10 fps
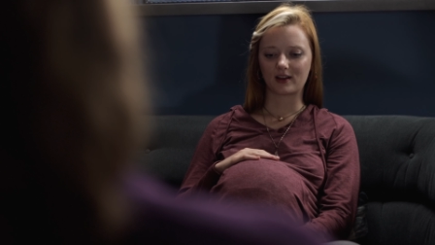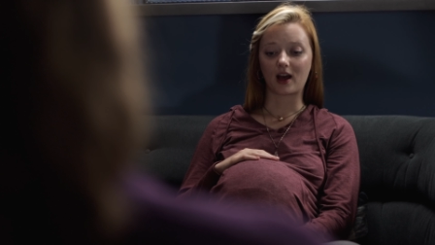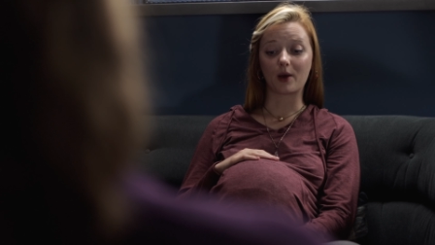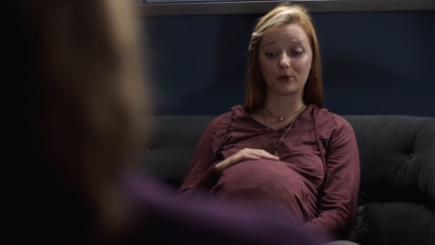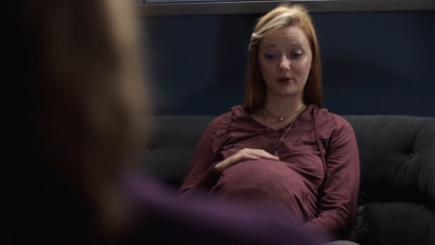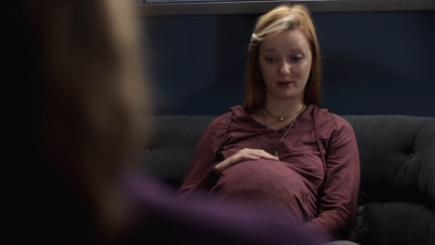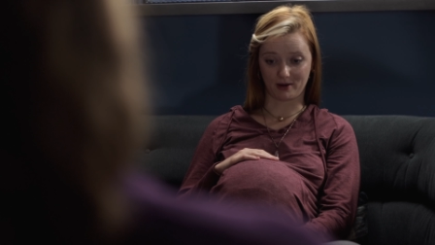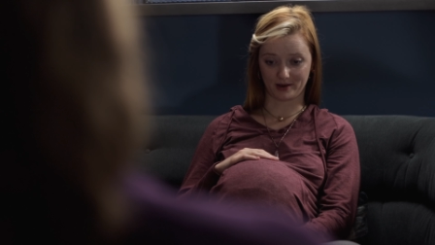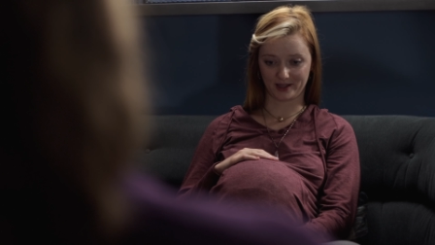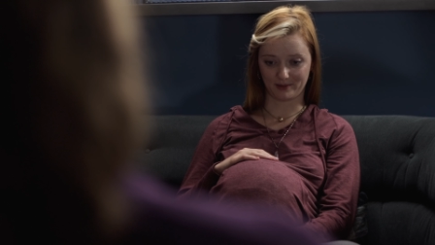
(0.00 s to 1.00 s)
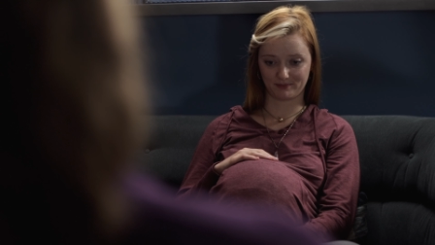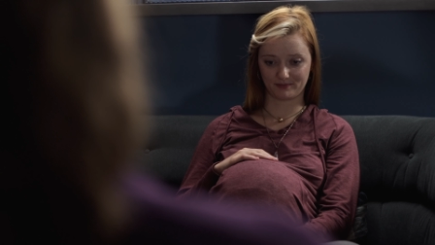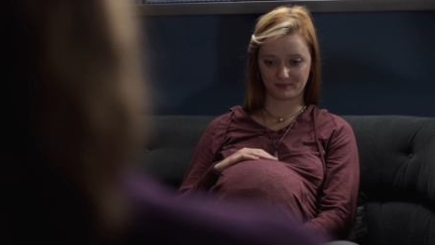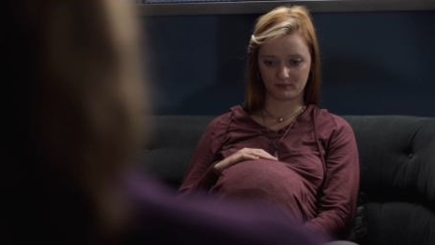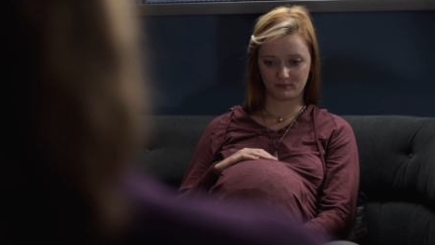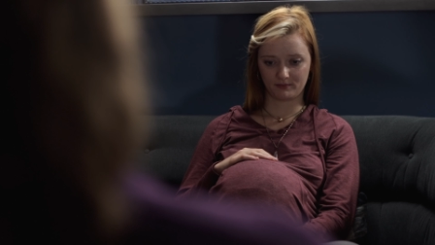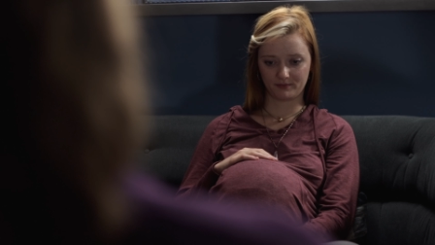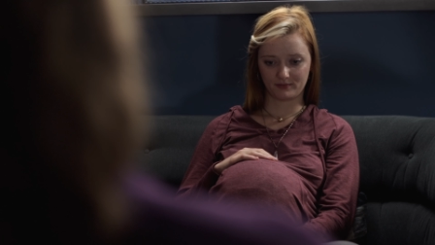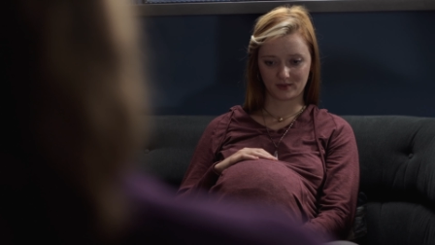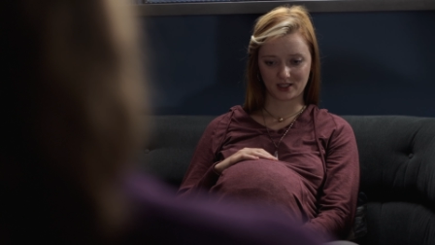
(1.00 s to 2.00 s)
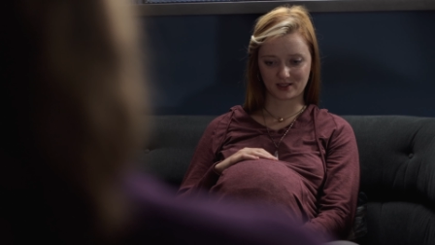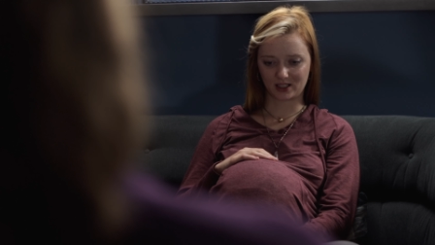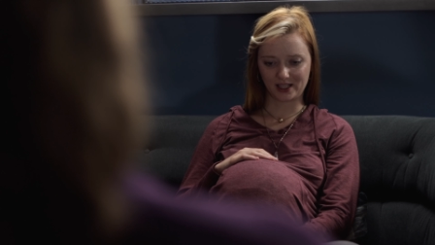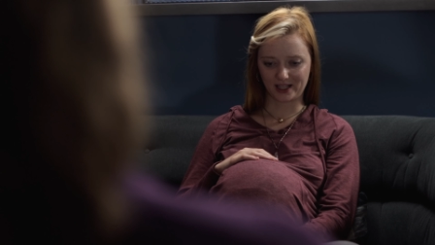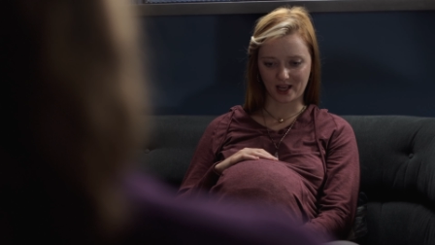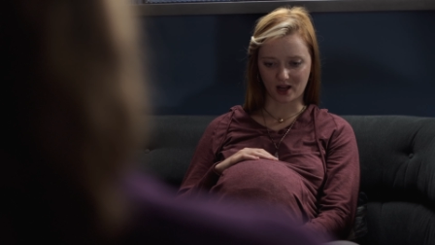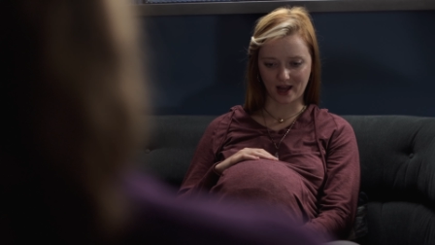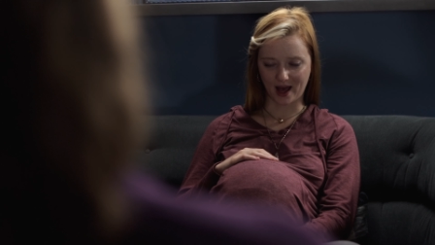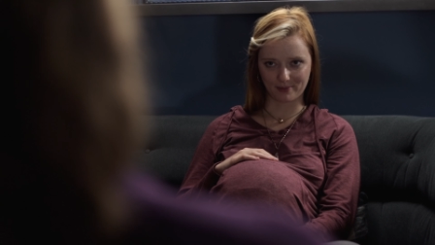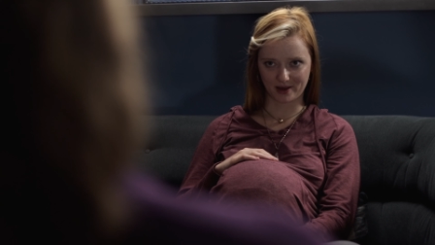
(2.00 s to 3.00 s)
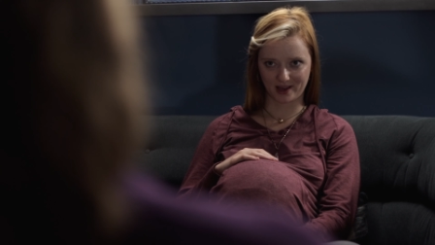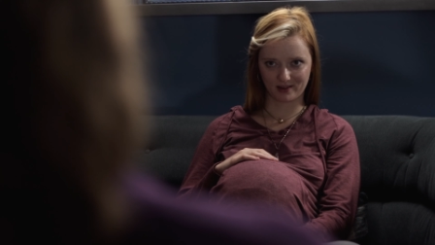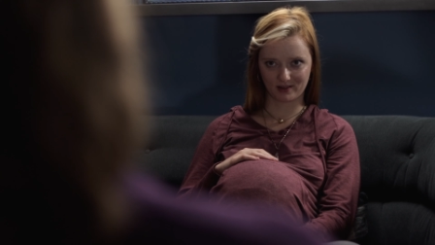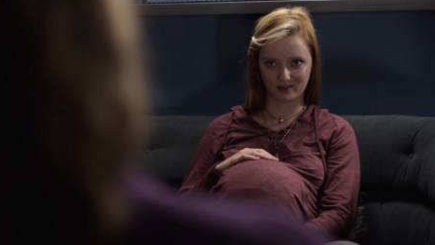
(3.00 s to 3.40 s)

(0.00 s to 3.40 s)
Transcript: I'm worried about him. He's clearly unhappy.